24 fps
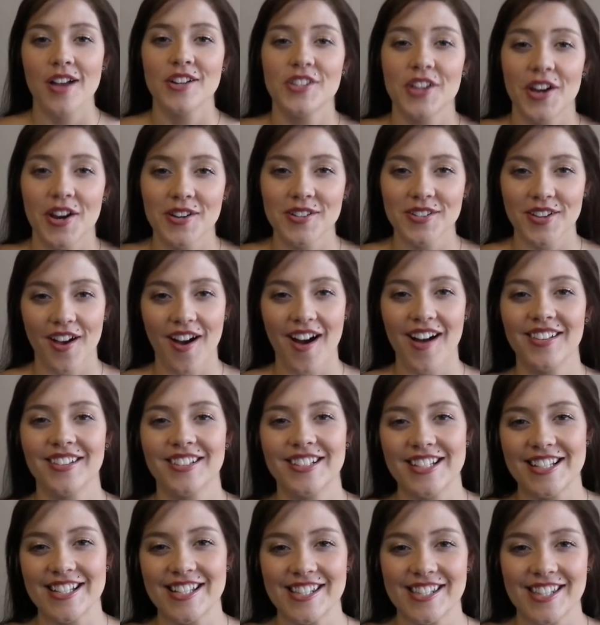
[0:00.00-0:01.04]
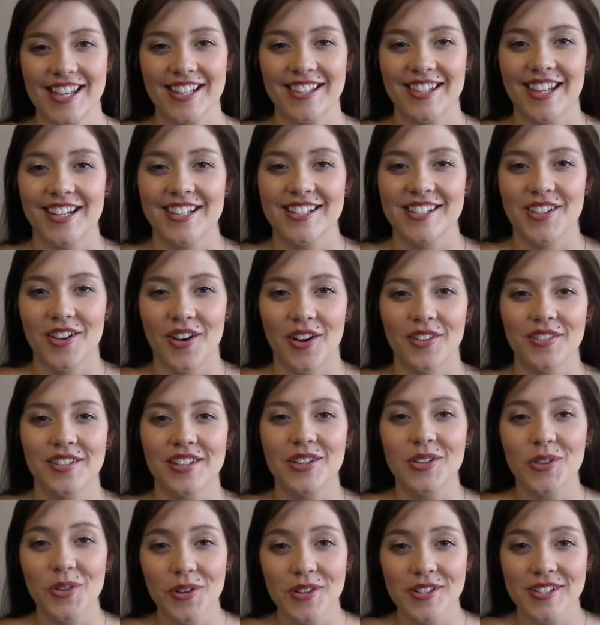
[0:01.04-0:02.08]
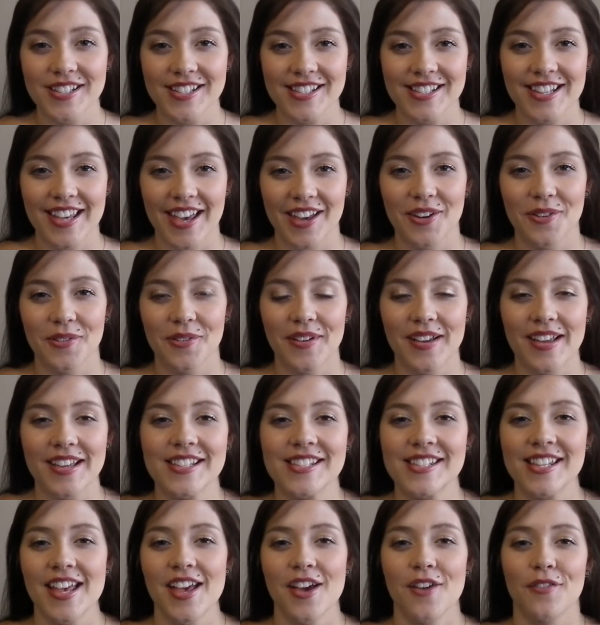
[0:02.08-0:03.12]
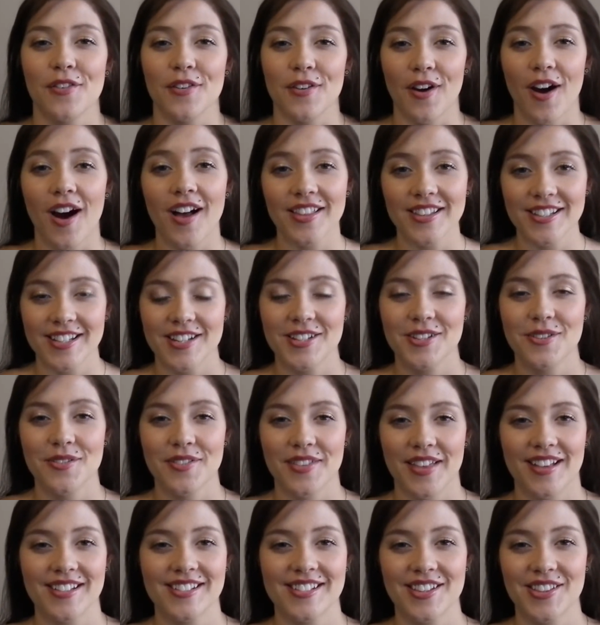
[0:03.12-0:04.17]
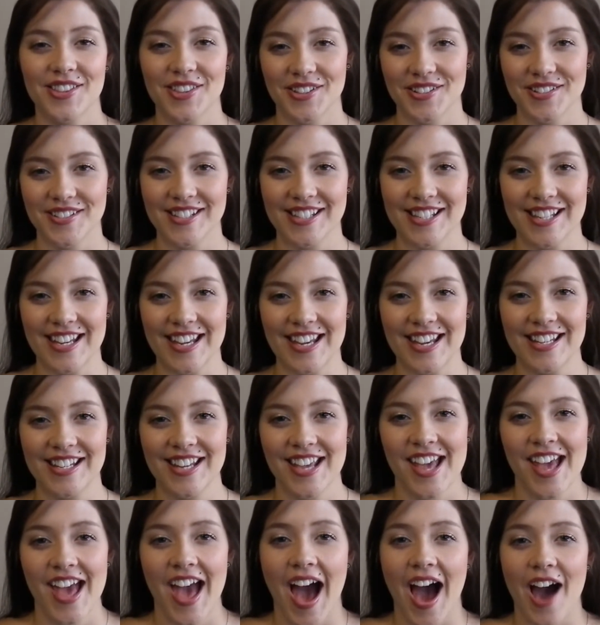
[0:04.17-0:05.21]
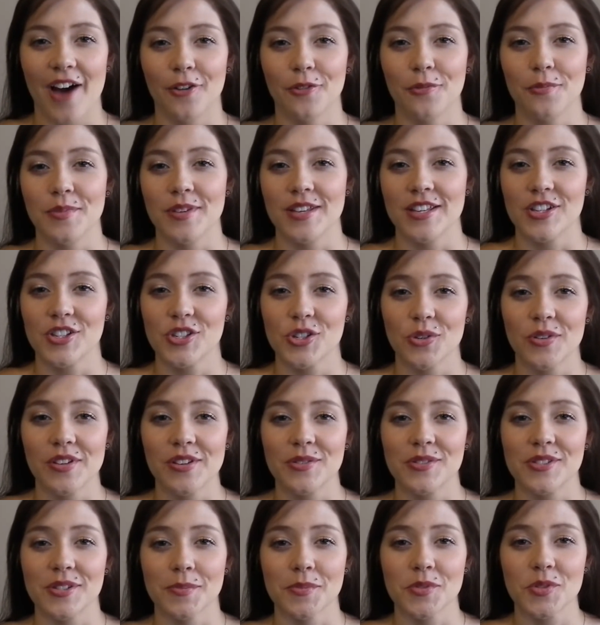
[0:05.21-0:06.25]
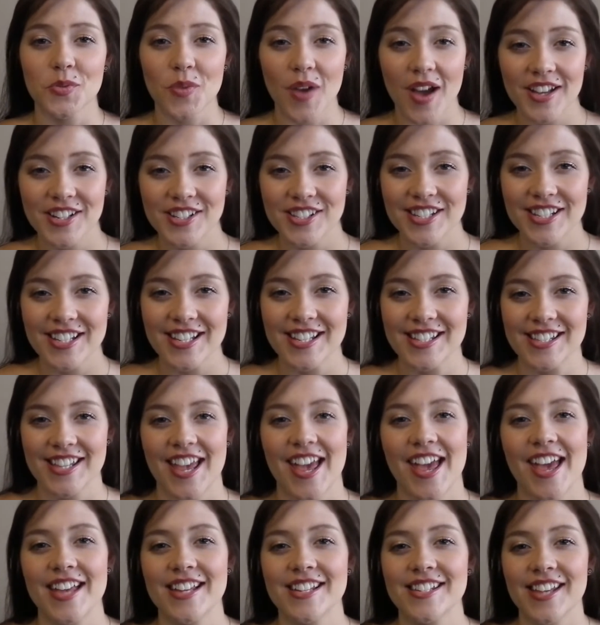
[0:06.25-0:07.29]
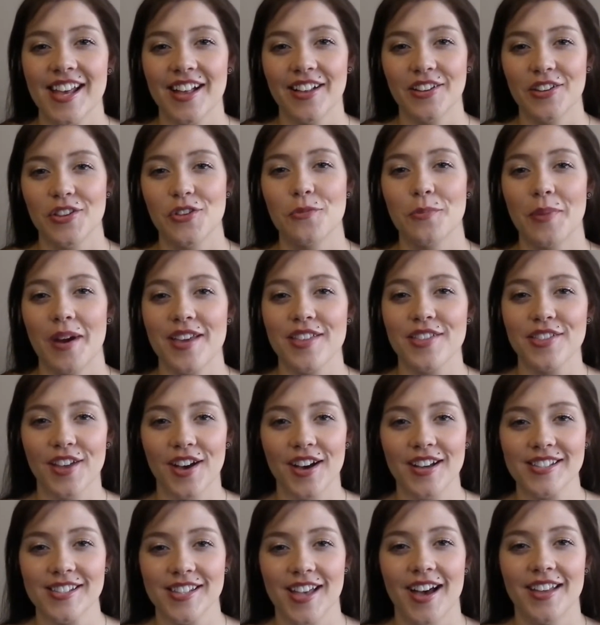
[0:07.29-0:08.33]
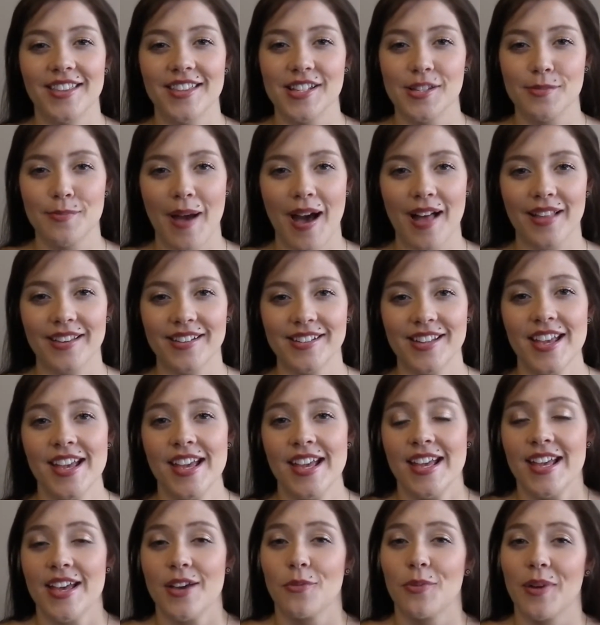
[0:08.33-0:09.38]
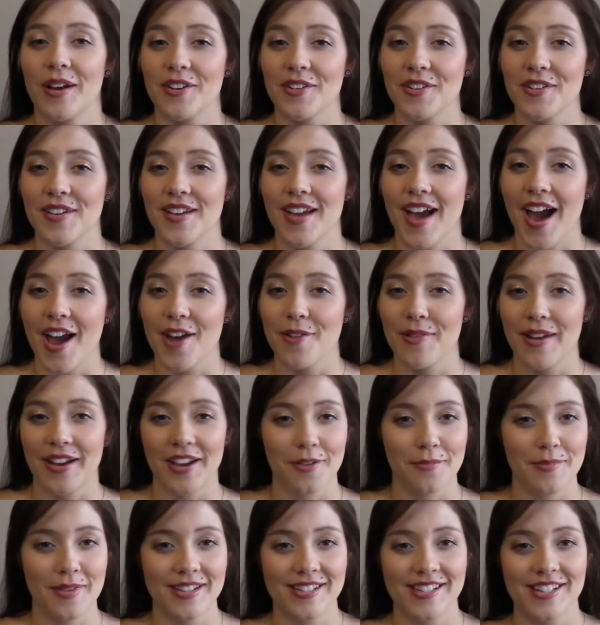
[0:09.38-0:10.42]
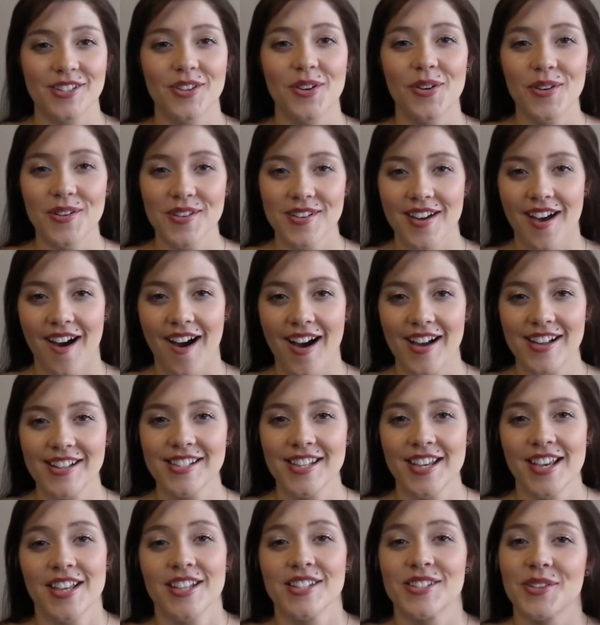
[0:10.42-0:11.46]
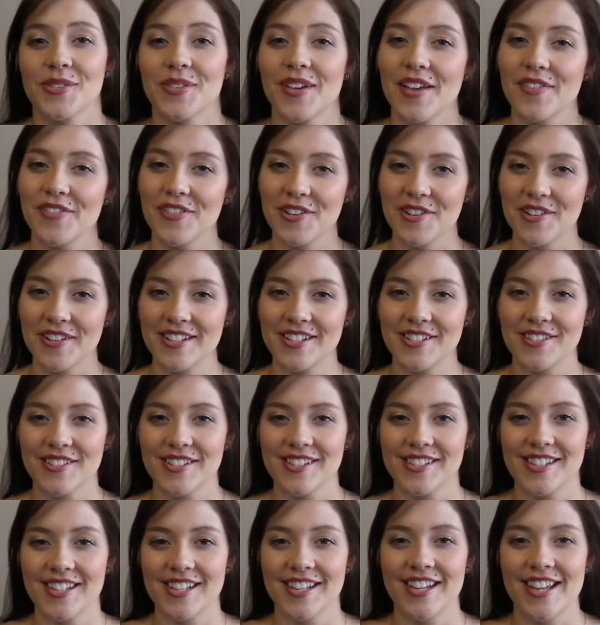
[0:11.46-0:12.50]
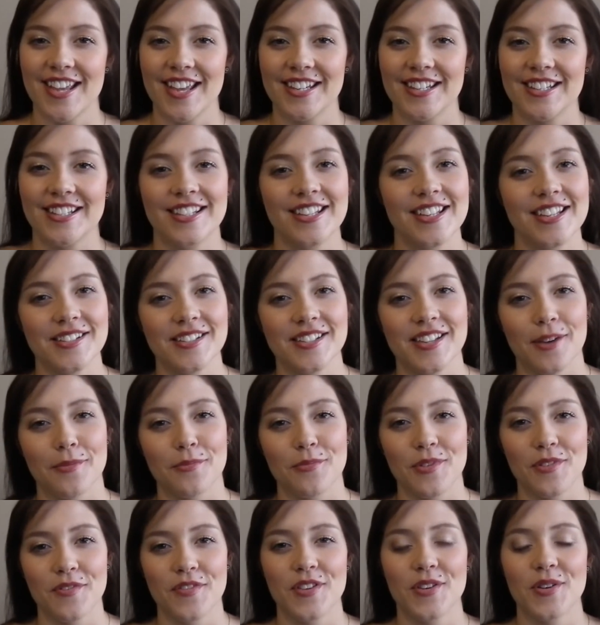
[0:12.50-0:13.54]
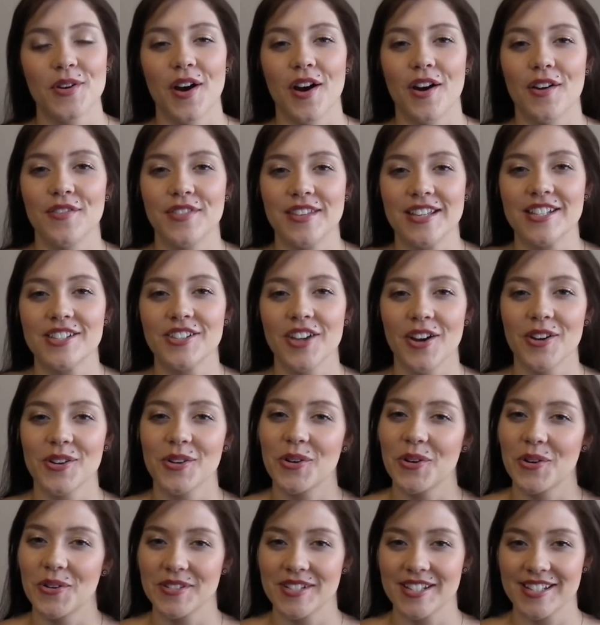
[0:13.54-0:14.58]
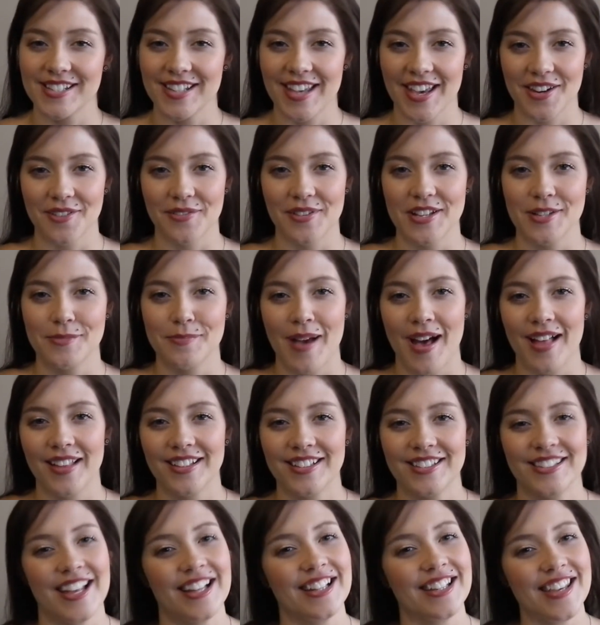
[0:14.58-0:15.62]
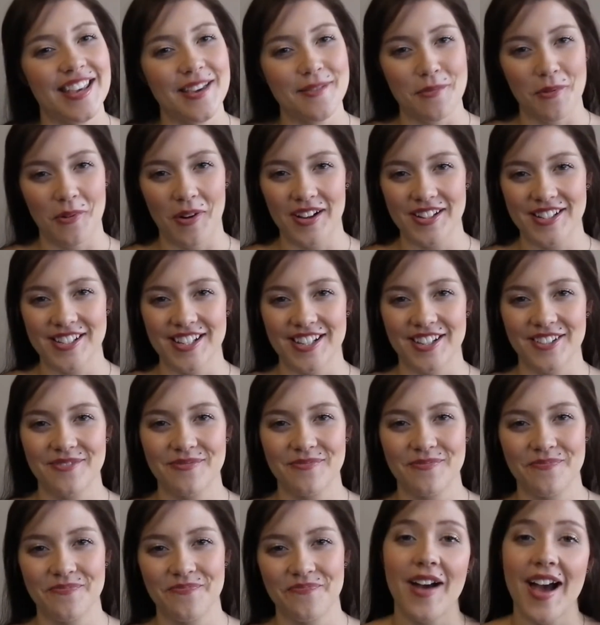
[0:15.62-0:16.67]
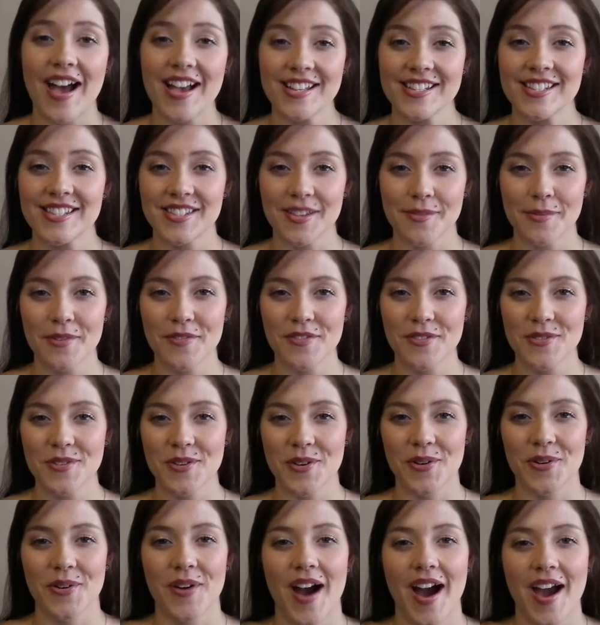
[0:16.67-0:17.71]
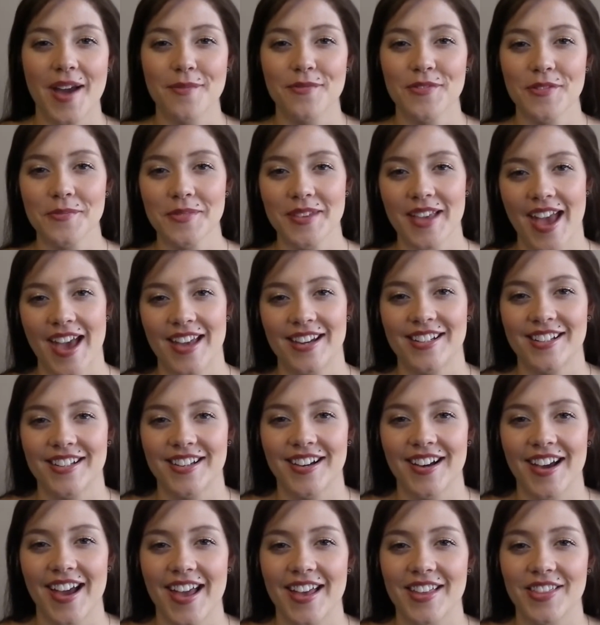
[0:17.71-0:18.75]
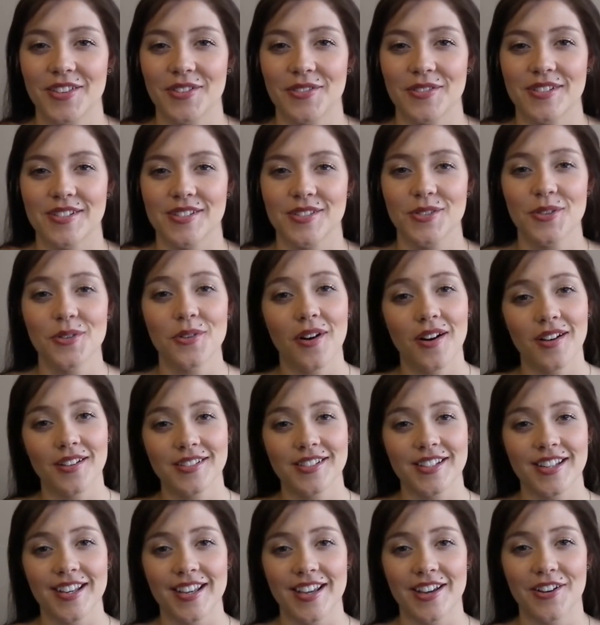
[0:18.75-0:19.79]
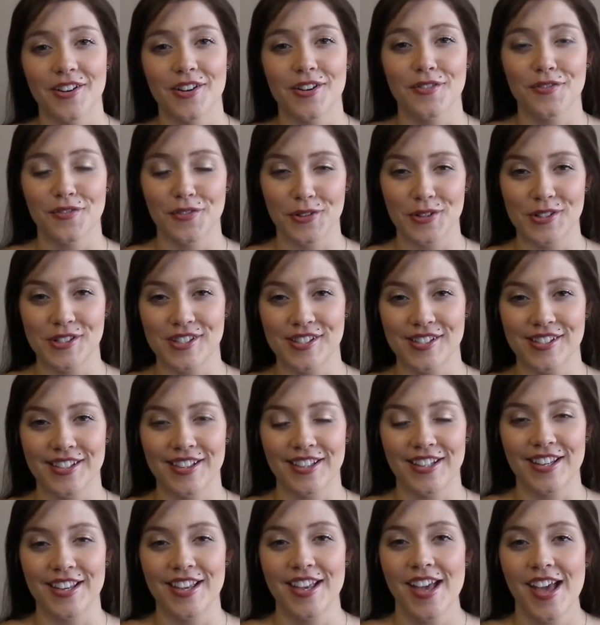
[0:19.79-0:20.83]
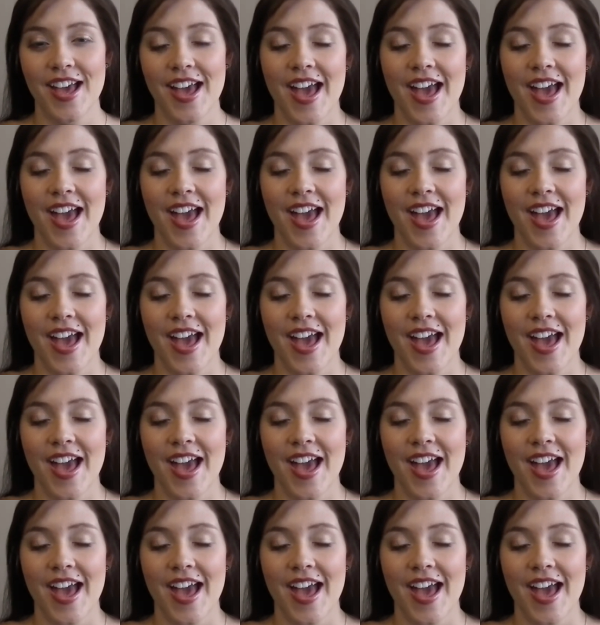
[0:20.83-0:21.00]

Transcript: Tarte holiday set that is called the Gorgeous Getaways for holiday 2013. I'll be showing you some swatches and telling you my thoughts on this palette whether I recommend it or not so if you're interested in an in-depth review of the Tarte Gorgeous Getaways palette then keep watching. Now, as some of you know, I'm from Canada and there is no Ulta here, unfortunately,